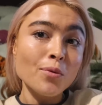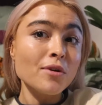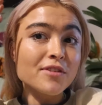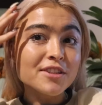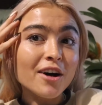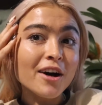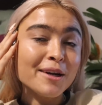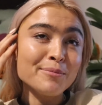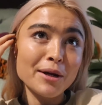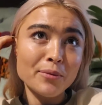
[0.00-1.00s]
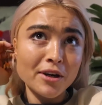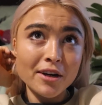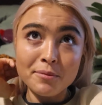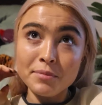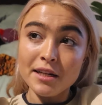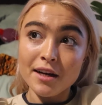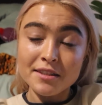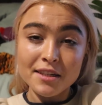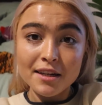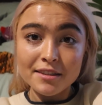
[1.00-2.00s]
all of the time. Like, we can't completely
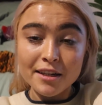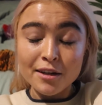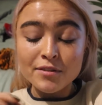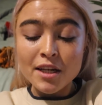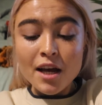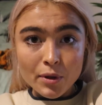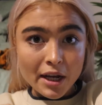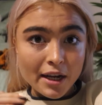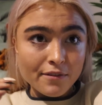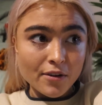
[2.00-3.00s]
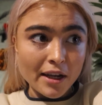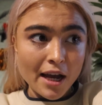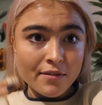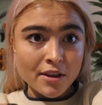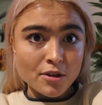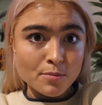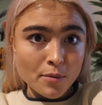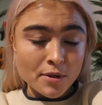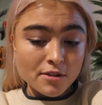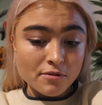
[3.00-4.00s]
isolate ourselves, but like I feel like having those
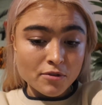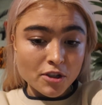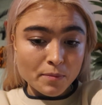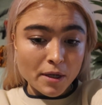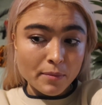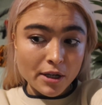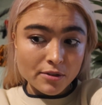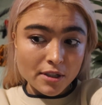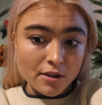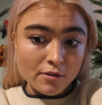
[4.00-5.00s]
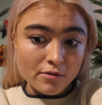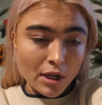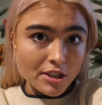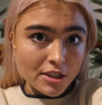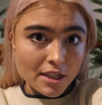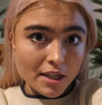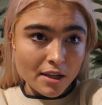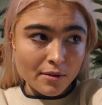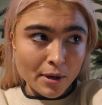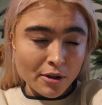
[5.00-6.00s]
moments of just being by yourself, like just
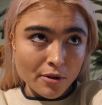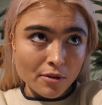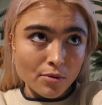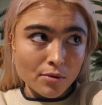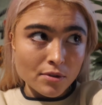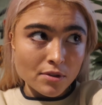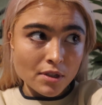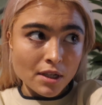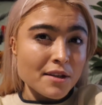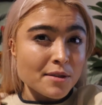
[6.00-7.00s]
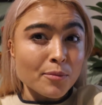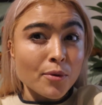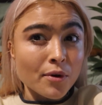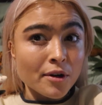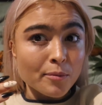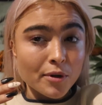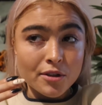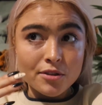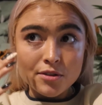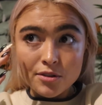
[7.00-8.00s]
thinking about your own thoughts, is important,
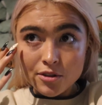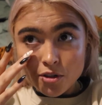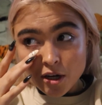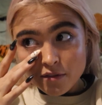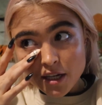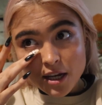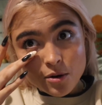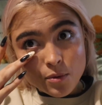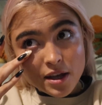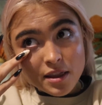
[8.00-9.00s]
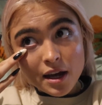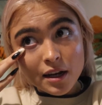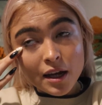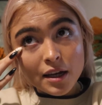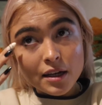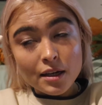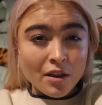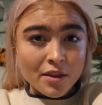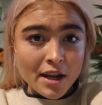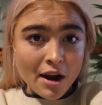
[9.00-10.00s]
because you kind of take away that like
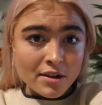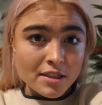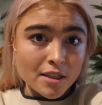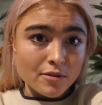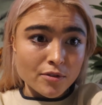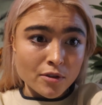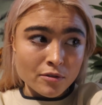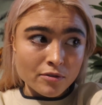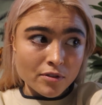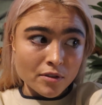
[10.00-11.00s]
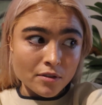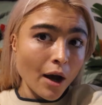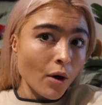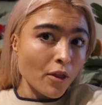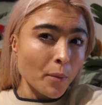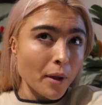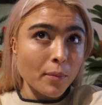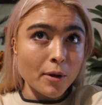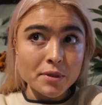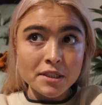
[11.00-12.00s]
other narrative of how other
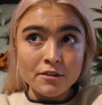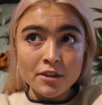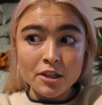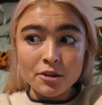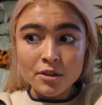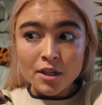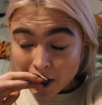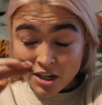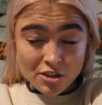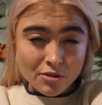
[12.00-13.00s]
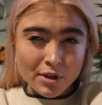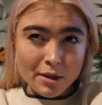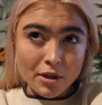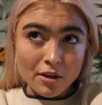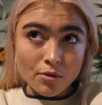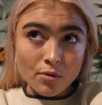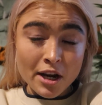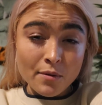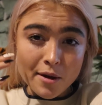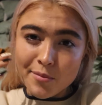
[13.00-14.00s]
people are perceiving you. That shouldn't really be a thought
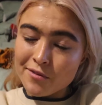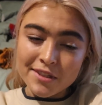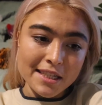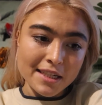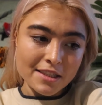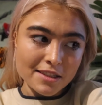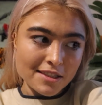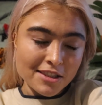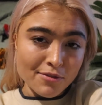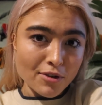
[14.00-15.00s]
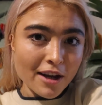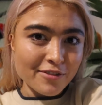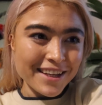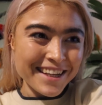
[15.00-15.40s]
anyway, but obviously just in general life it